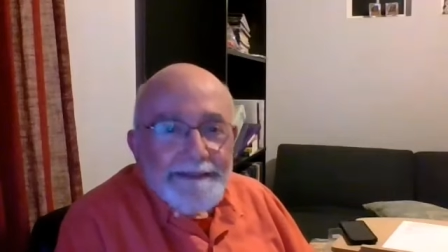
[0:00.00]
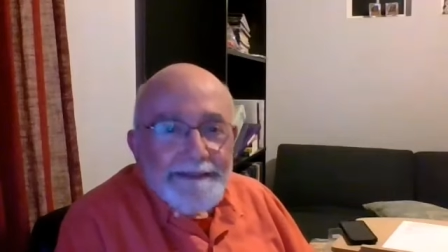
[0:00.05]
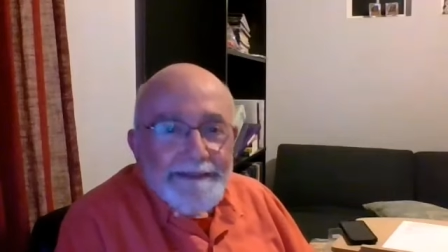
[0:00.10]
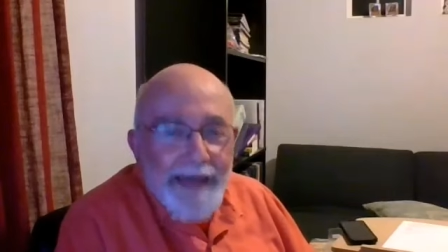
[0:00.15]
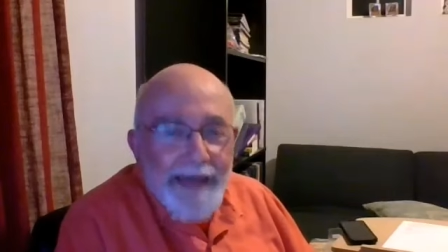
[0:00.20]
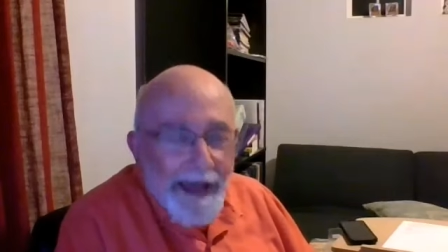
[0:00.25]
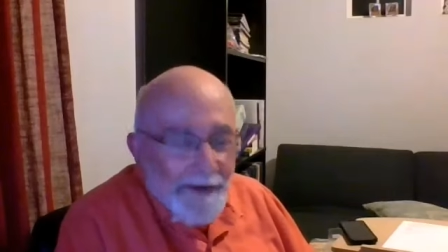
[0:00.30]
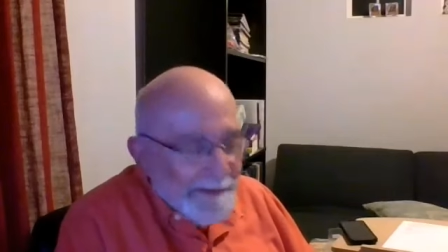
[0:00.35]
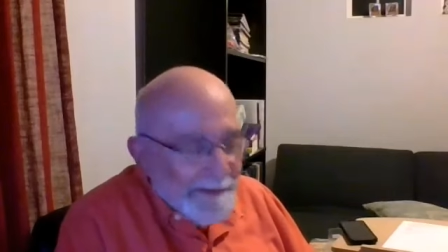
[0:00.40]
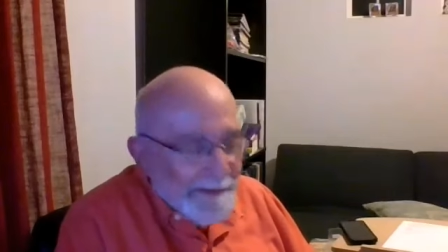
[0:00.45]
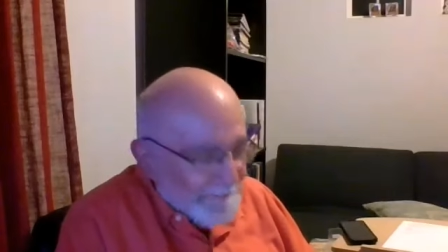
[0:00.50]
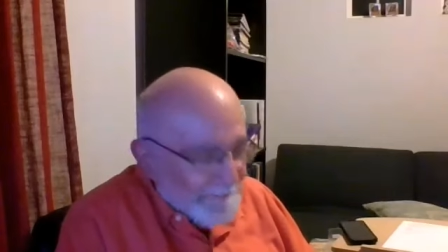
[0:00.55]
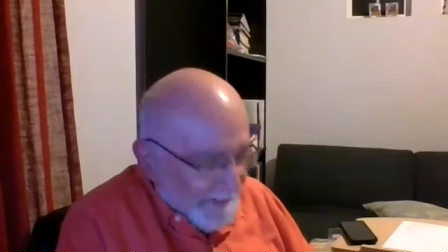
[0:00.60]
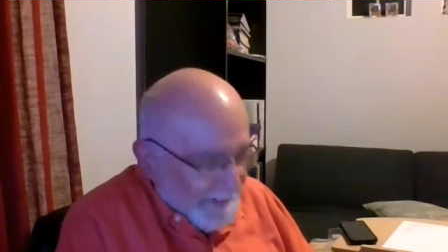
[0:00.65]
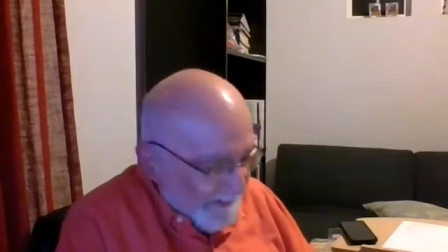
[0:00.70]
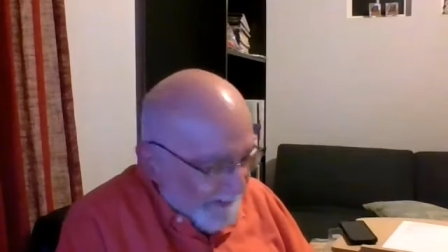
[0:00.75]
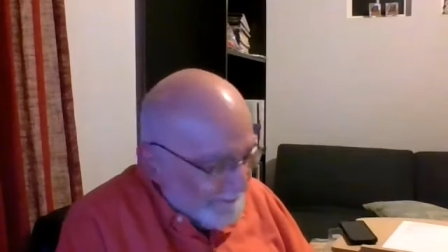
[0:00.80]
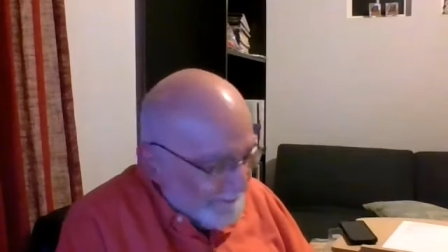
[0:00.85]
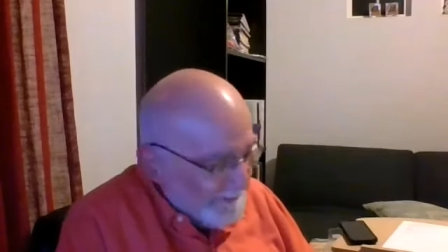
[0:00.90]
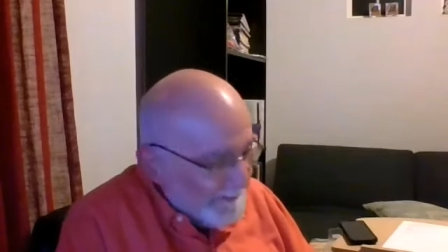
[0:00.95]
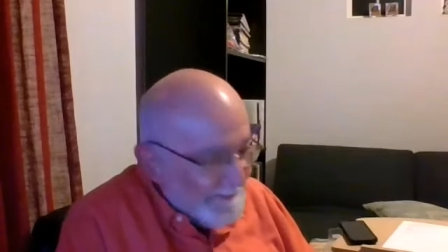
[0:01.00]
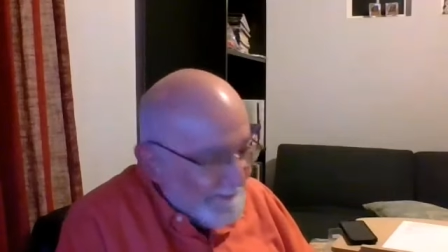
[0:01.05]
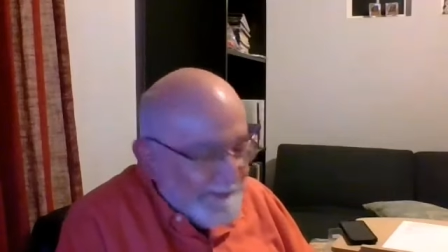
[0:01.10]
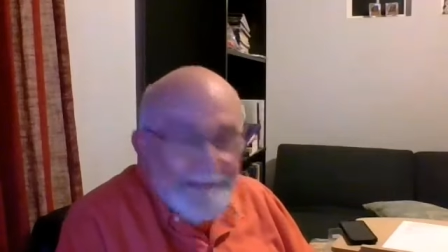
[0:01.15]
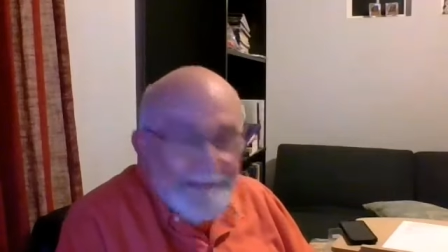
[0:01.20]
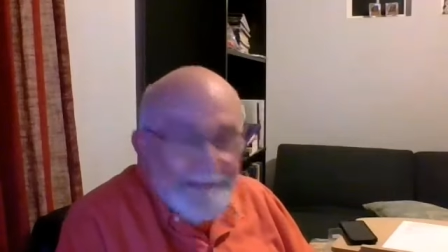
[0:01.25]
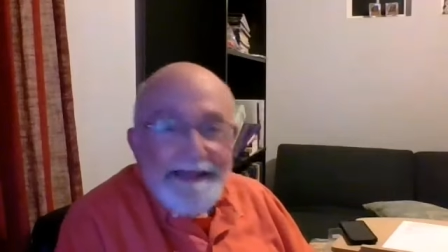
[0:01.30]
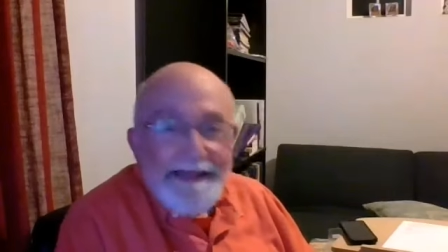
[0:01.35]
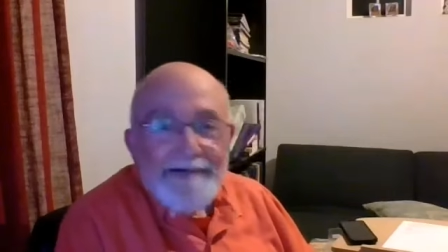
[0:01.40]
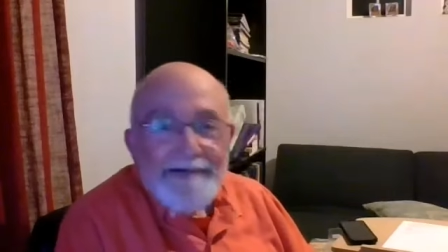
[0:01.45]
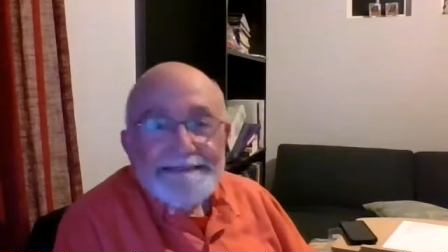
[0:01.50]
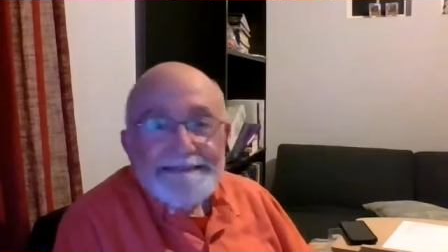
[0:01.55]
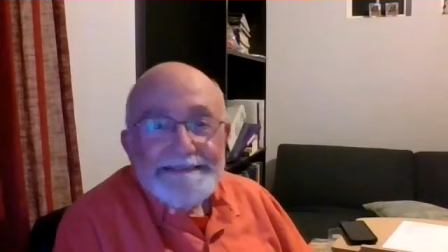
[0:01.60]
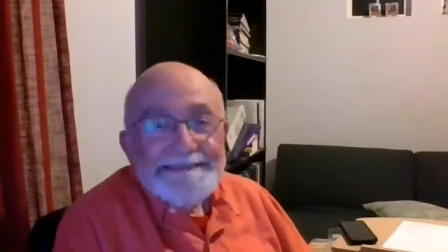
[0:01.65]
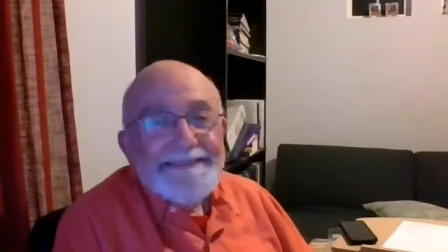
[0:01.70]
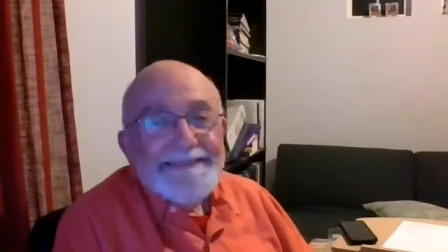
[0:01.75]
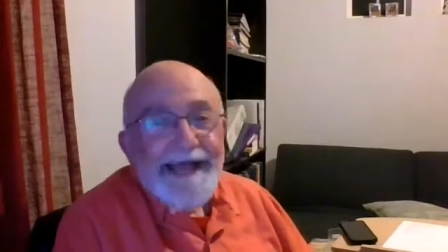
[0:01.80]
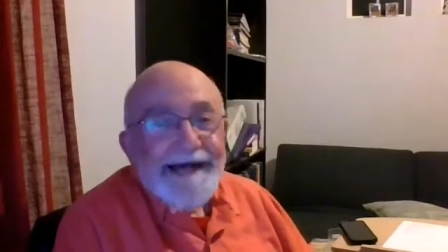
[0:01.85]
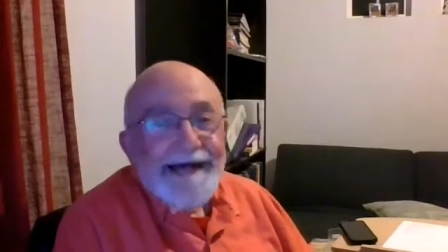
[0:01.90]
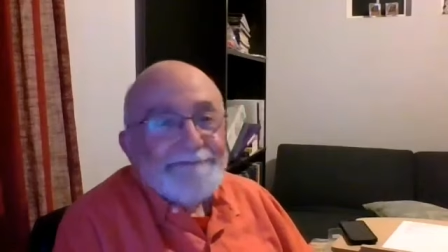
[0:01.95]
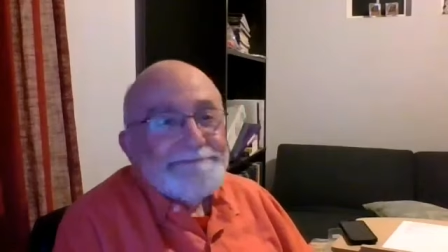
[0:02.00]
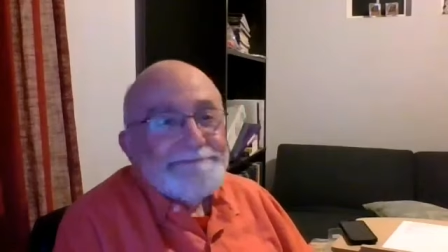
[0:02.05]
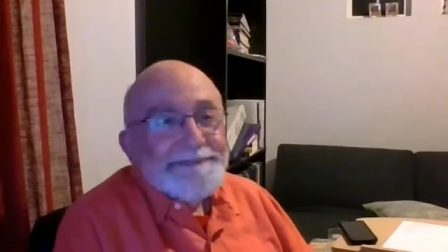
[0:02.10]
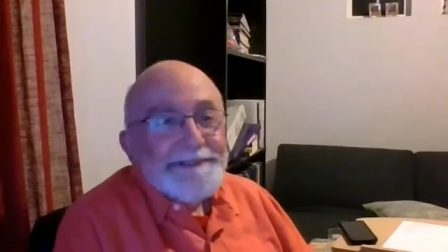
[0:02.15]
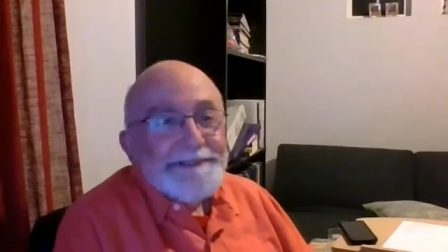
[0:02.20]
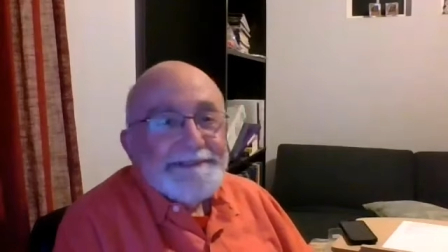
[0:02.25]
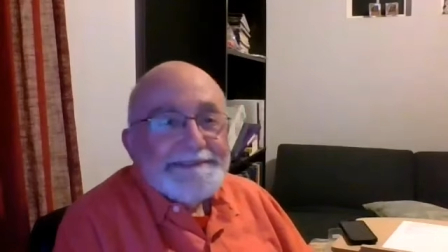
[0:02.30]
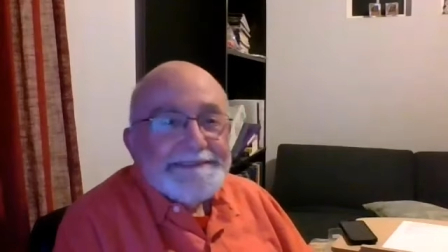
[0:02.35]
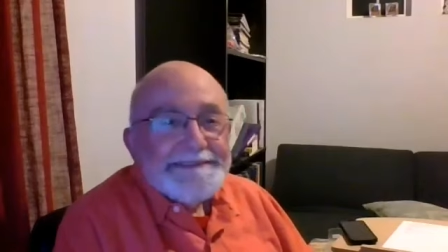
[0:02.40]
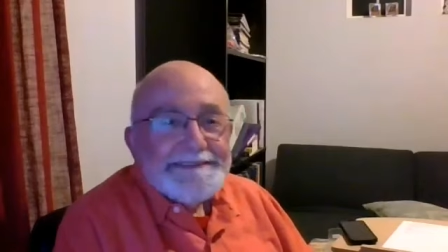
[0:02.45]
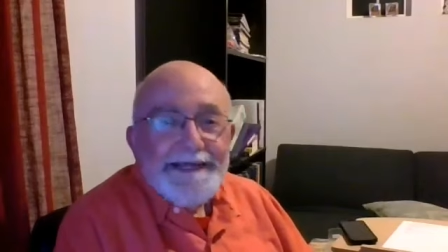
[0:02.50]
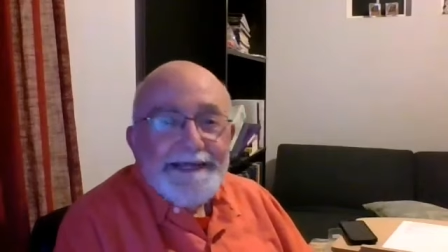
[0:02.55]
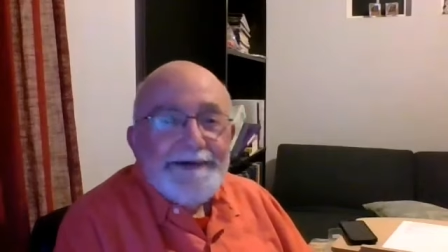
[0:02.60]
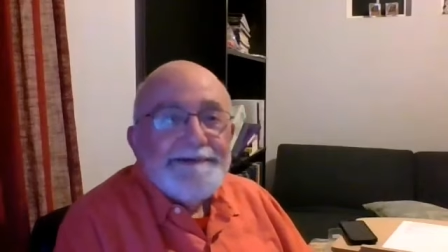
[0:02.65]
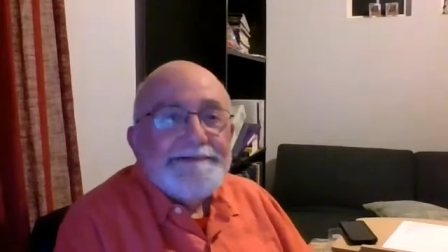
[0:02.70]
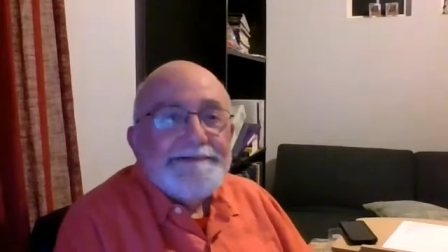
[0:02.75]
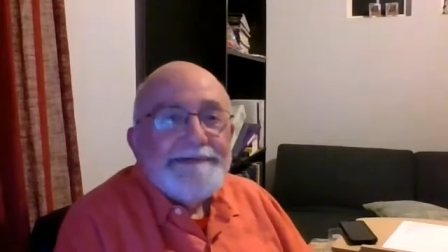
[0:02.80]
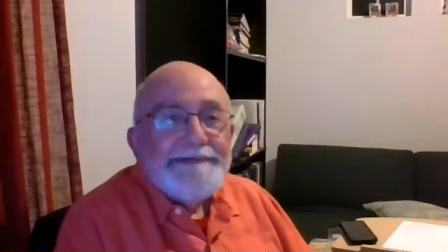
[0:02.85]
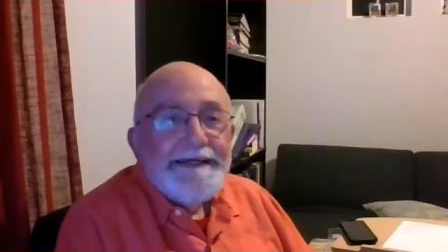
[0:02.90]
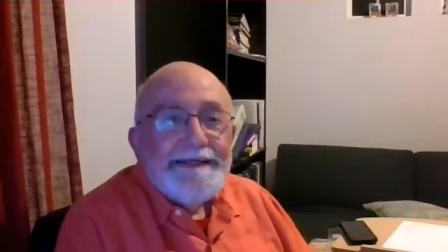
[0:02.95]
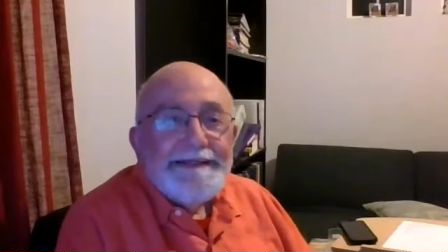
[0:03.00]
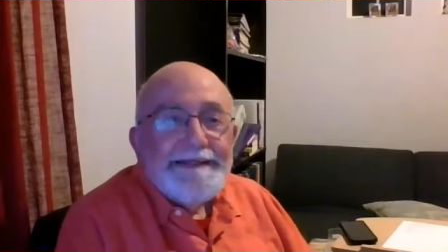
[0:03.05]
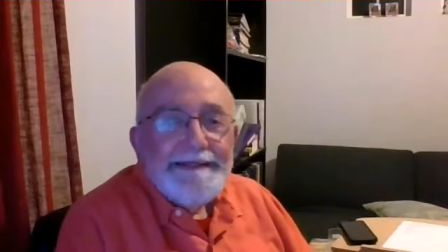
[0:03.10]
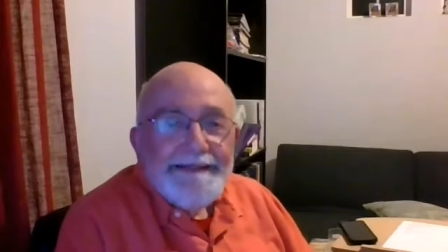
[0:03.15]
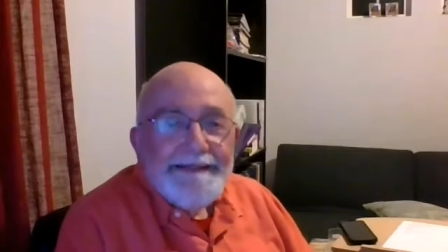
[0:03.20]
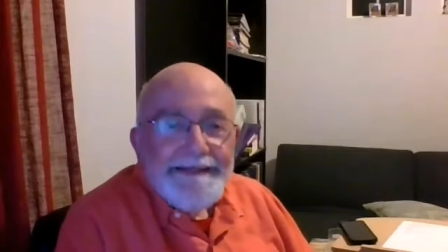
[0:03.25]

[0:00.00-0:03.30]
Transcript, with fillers: but now we've covered 11 chapters, so